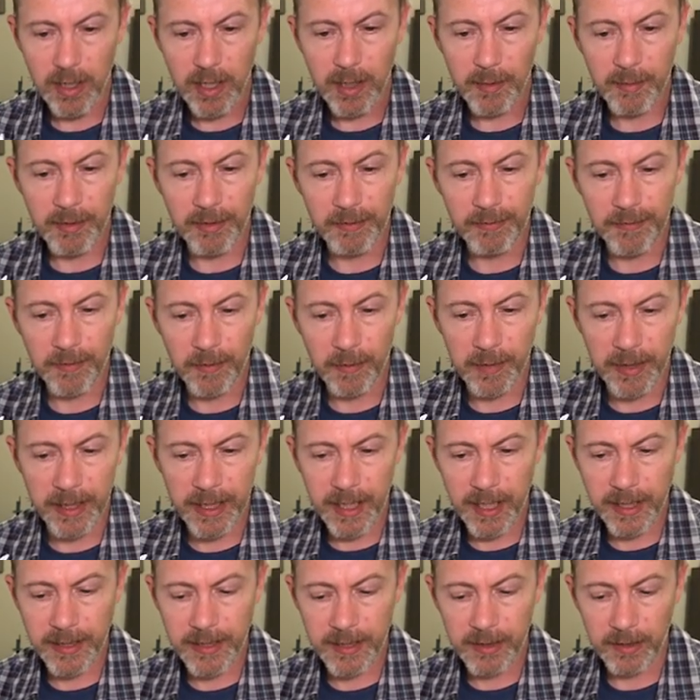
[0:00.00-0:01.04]
but for me,
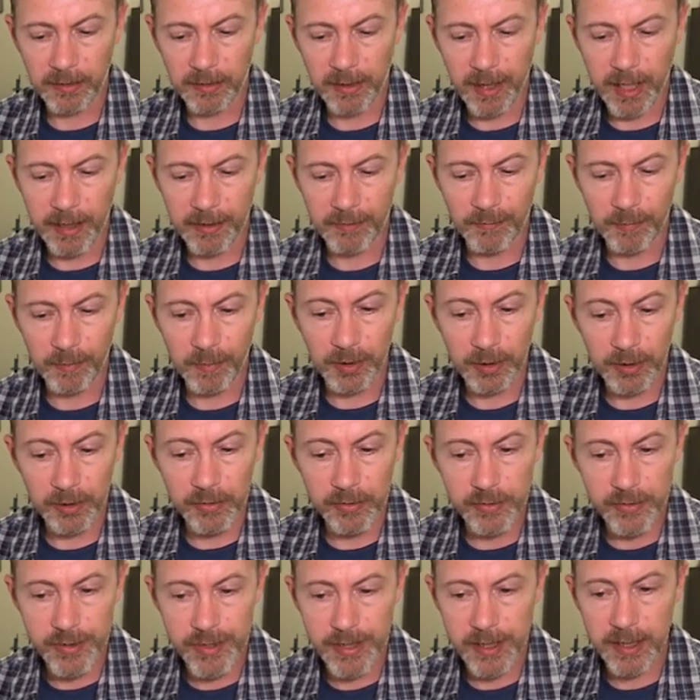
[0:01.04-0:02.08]
I did a lot of
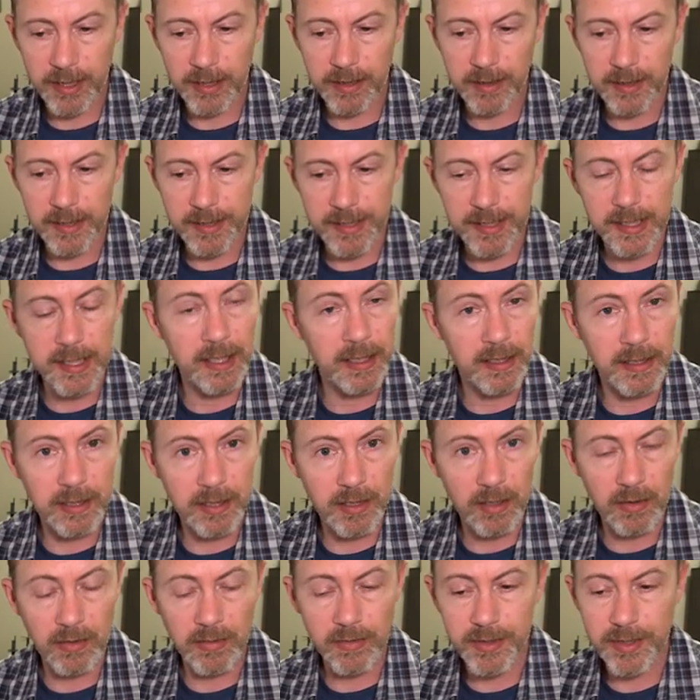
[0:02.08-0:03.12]
blues in the skin
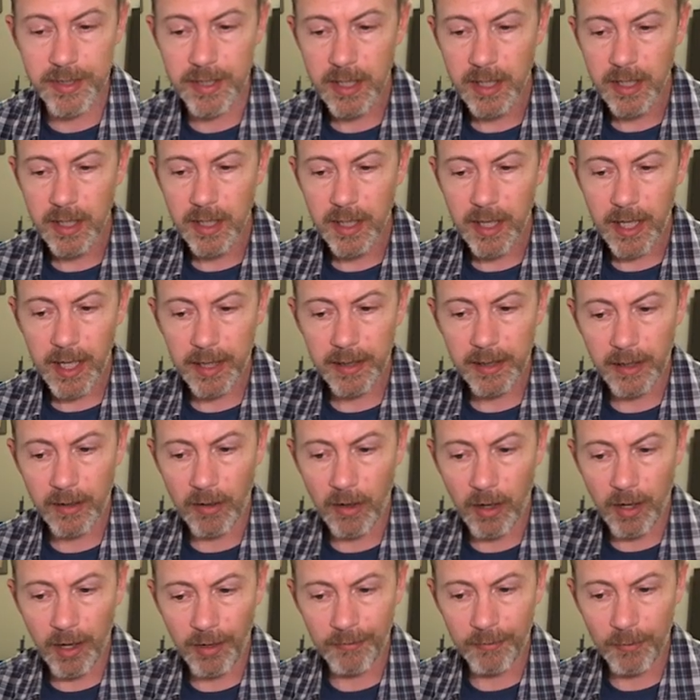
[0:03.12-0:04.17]
tones and then
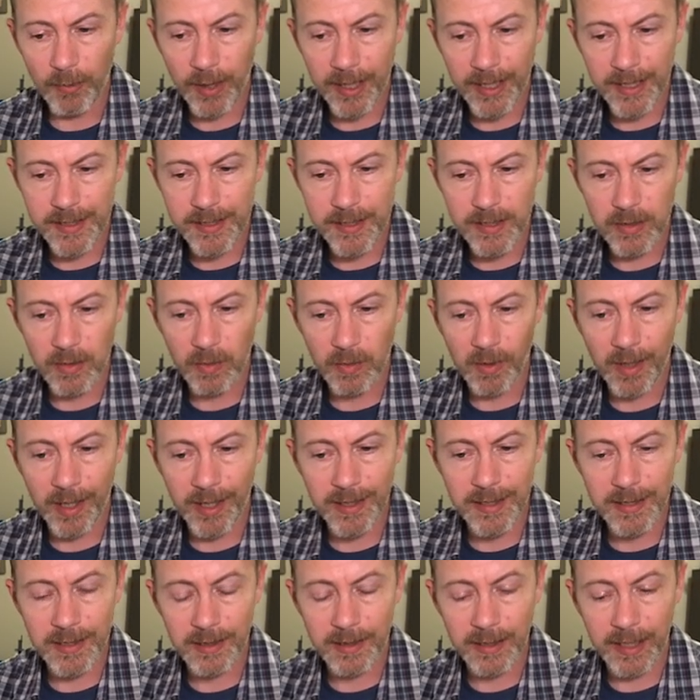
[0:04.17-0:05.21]
off-whites to white
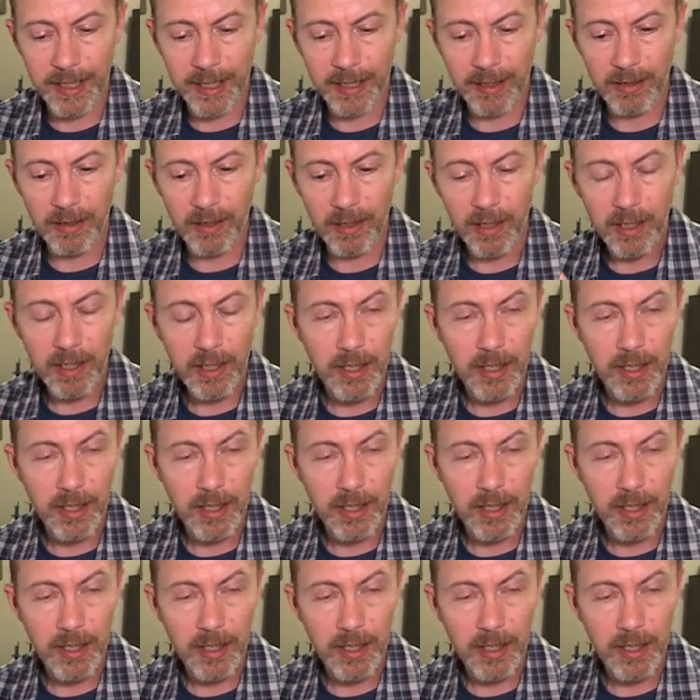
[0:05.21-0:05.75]
in the hair,